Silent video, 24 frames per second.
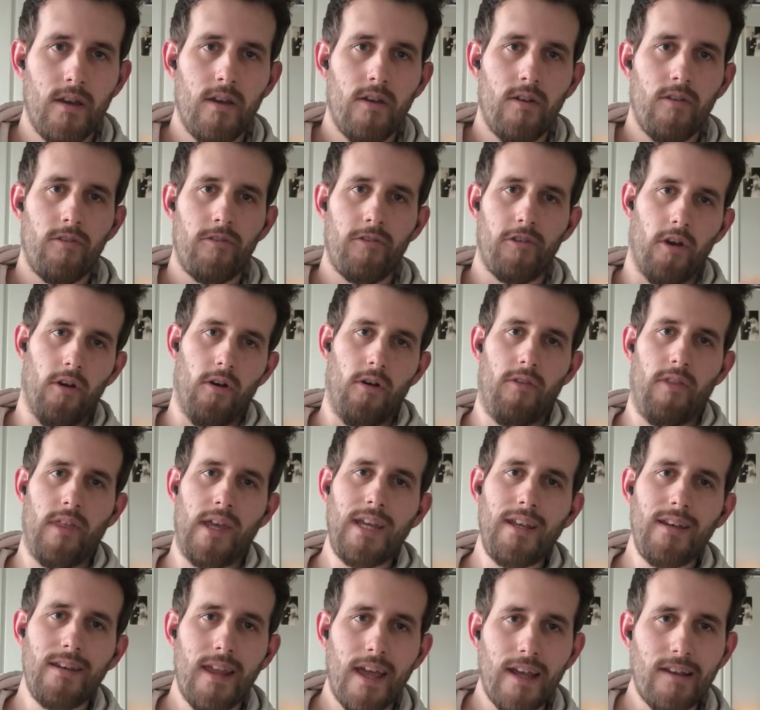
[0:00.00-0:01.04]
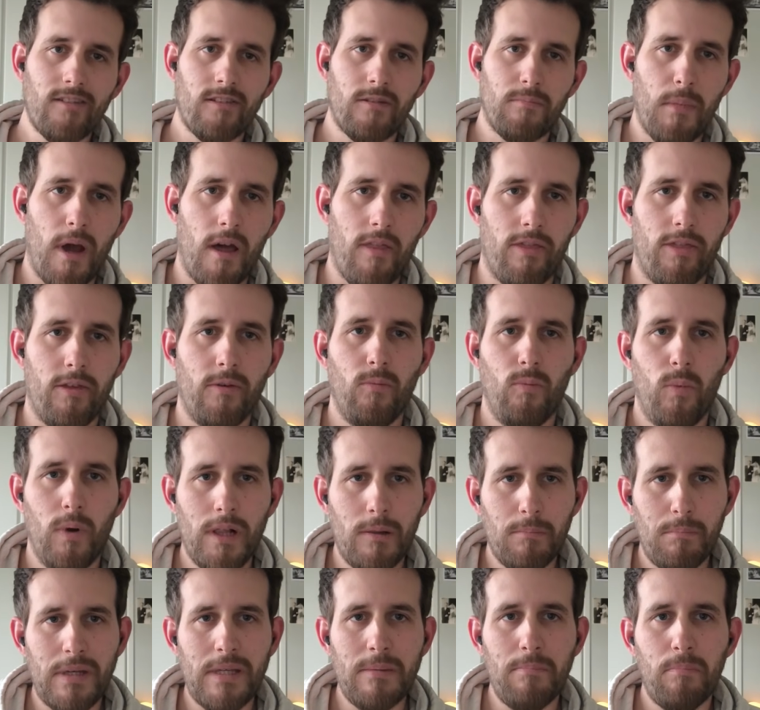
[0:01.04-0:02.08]
So the next month
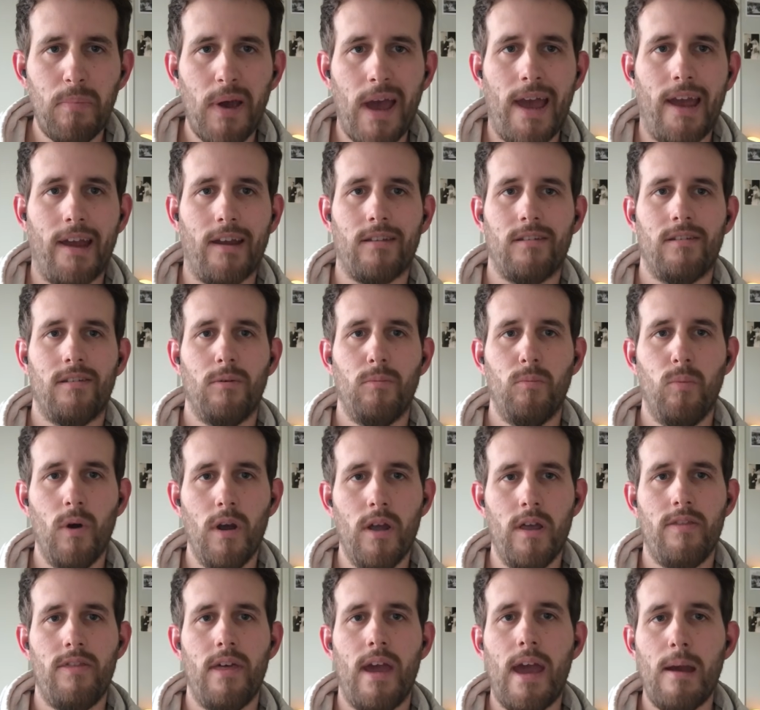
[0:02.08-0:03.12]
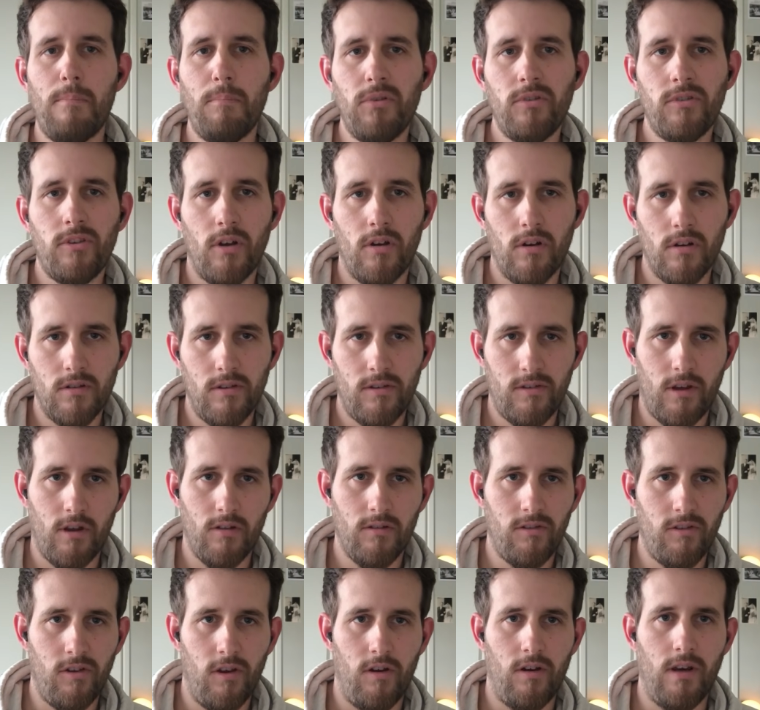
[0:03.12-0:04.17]
will be packed with episodes
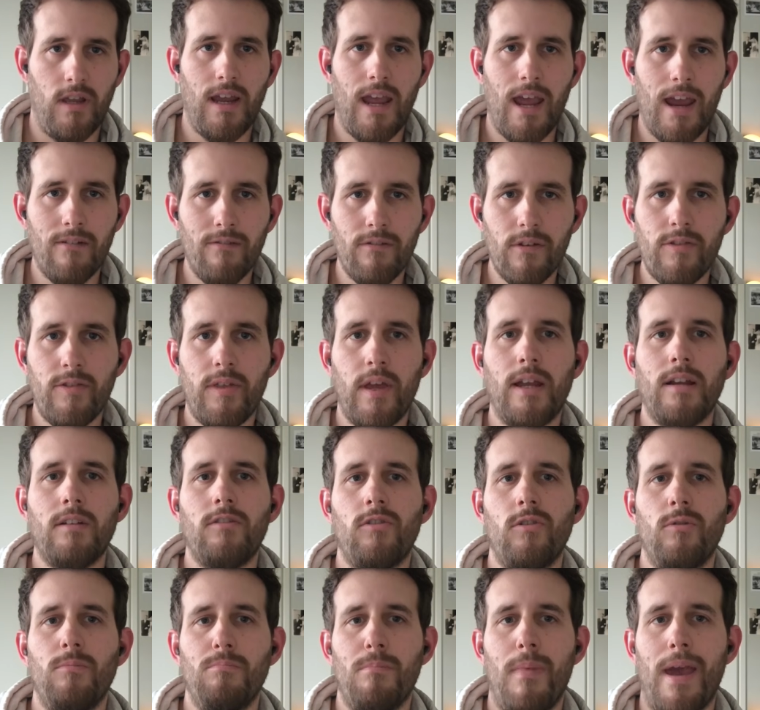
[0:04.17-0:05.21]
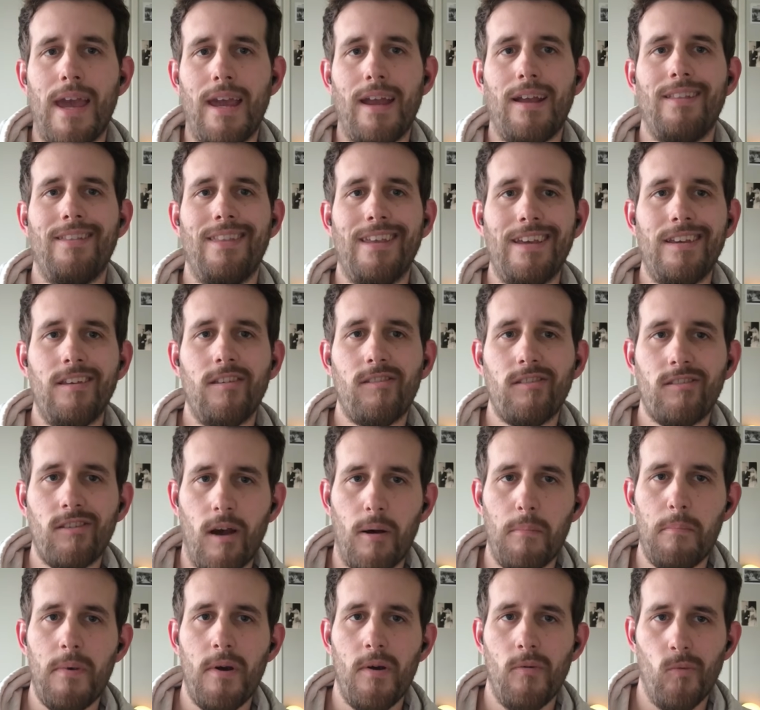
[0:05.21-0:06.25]
concerning everything to make the
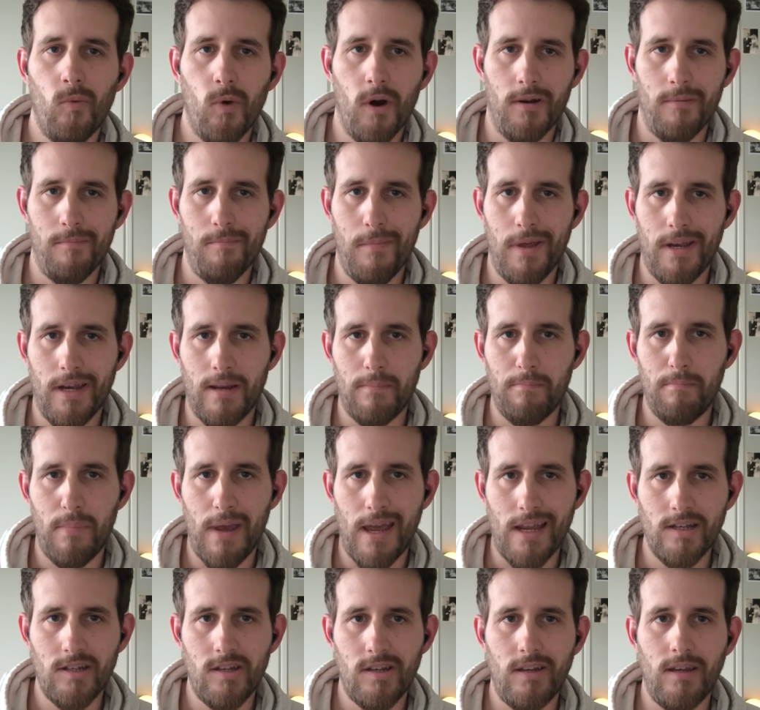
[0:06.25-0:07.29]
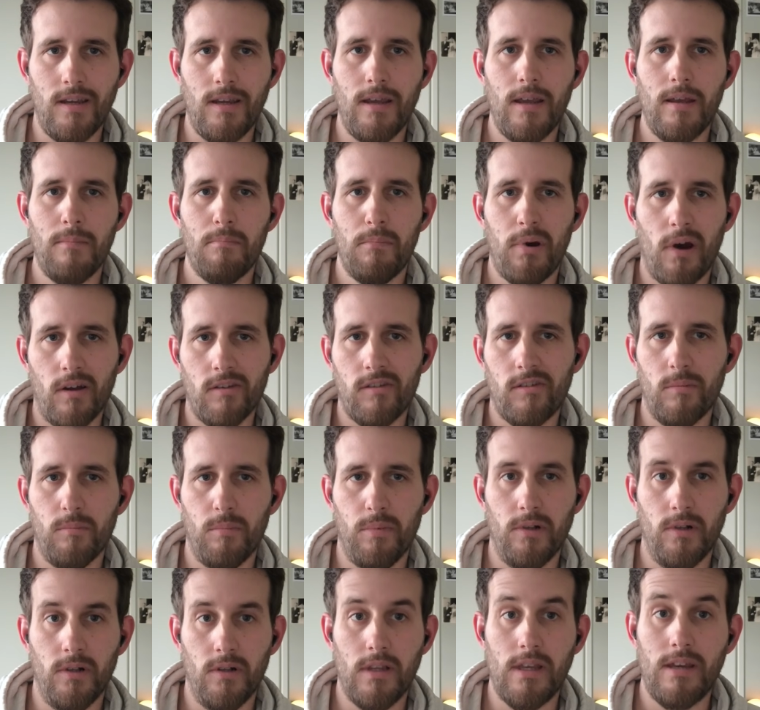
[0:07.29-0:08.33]
sub 1 minute benchy
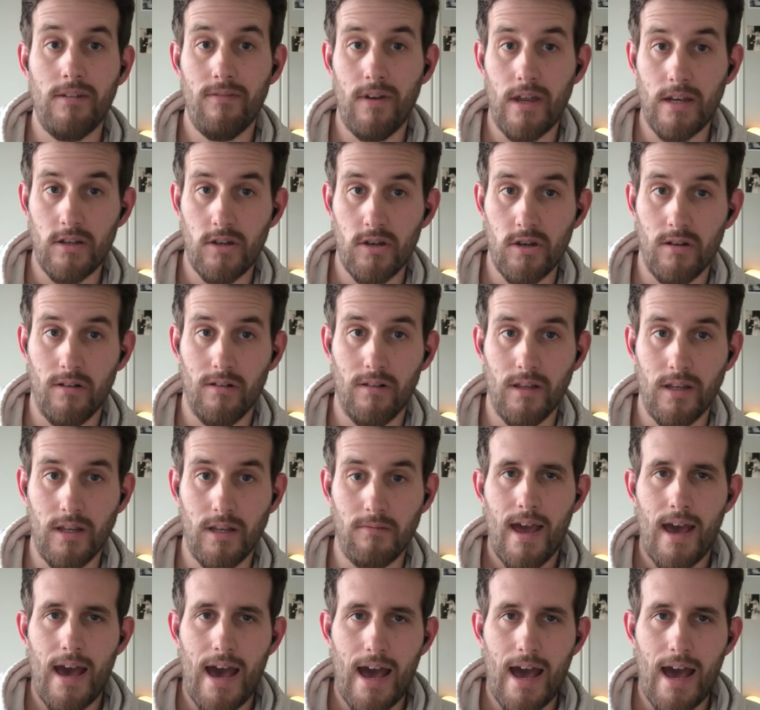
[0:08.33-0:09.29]
possible eventually.